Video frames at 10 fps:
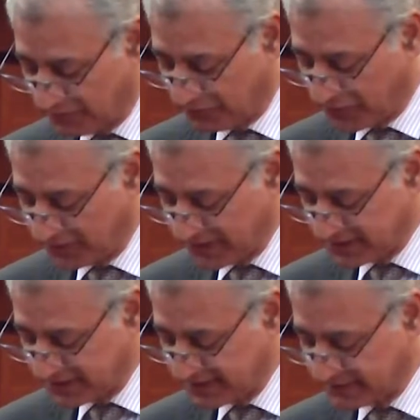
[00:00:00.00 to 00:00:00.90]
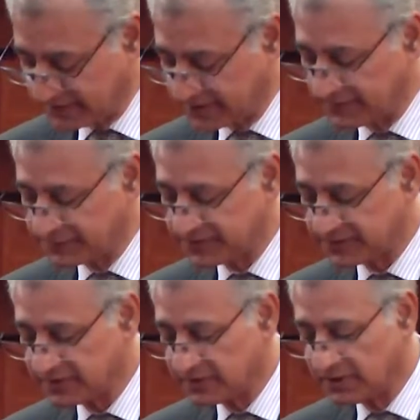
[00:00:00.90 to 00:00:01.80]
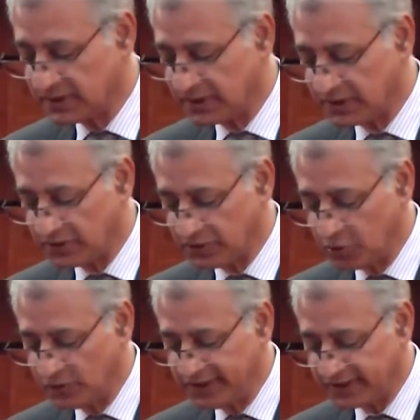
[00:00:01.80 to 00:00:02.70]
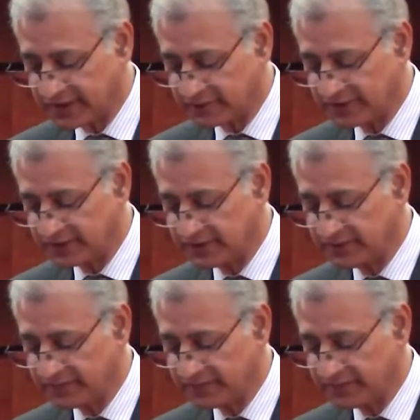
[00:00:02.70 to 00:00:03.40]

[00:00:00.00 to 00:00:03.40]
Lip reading: foreign exchange reserves duly recovered